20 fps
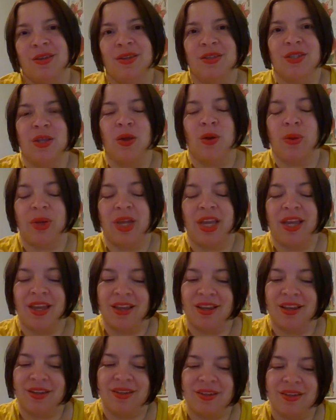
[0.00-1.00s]
So
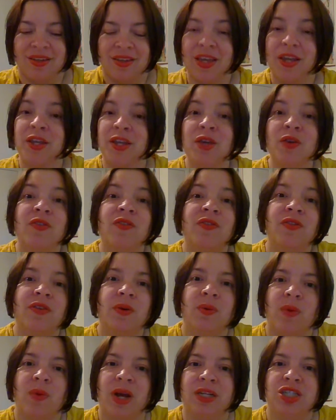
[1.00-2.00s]
thank you
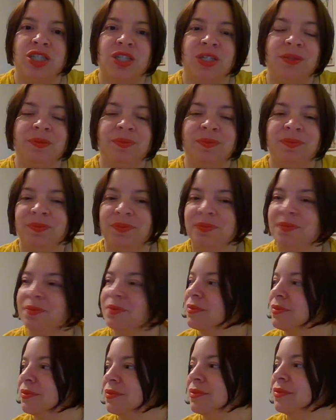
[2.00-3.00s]
for watching.
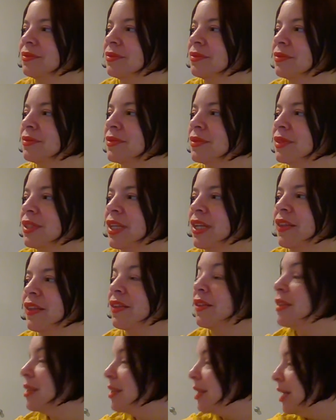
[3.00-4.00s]

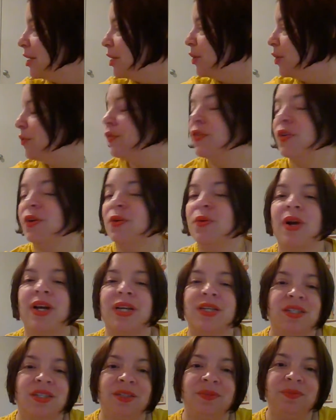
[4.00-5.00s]
Thank you for
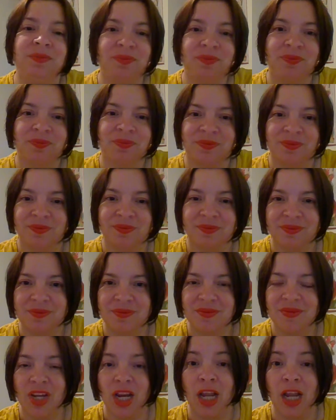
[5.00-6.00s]
watching.
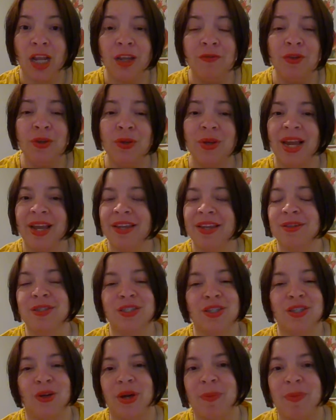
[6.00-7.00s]
If you like,
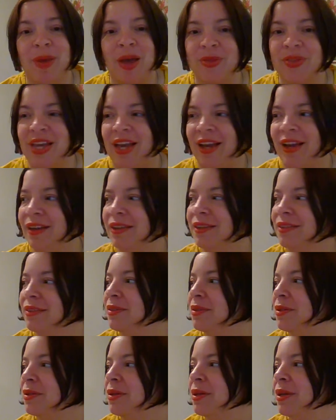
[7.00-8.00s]
sorry about that.
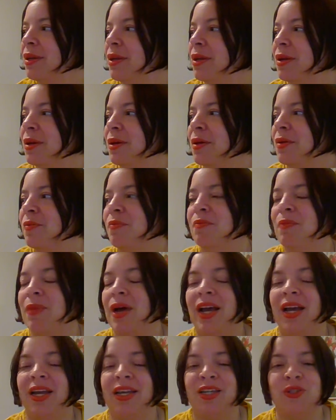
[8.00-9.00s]

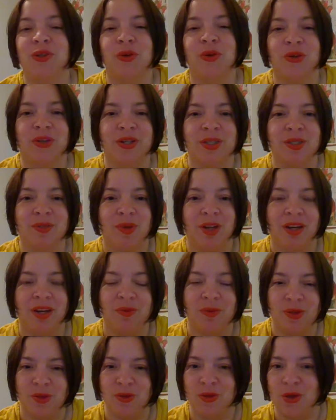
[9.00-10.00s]
My daughter is playing
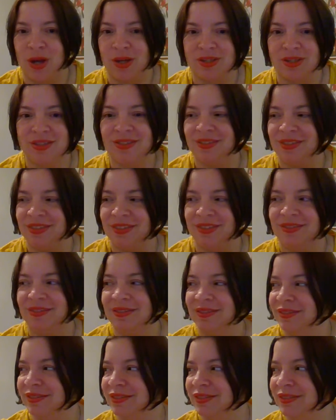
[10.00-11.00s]
with the dogs
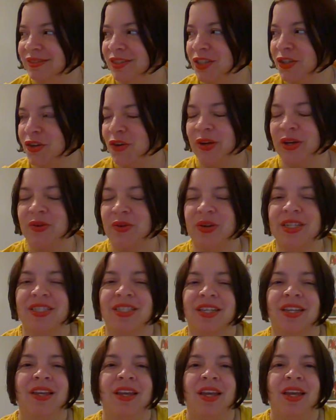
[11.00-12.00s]
and we're going
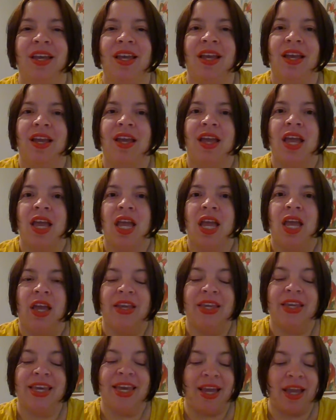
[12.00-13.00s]
crazy.
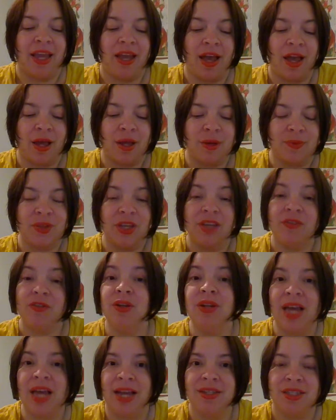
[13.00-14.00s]
Okay, if
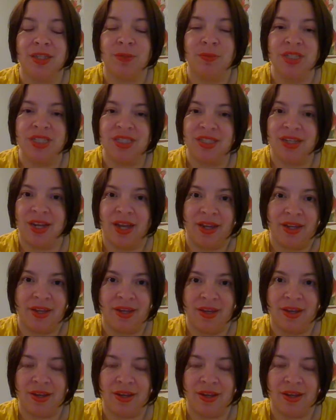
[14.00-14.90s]
you liked it, please like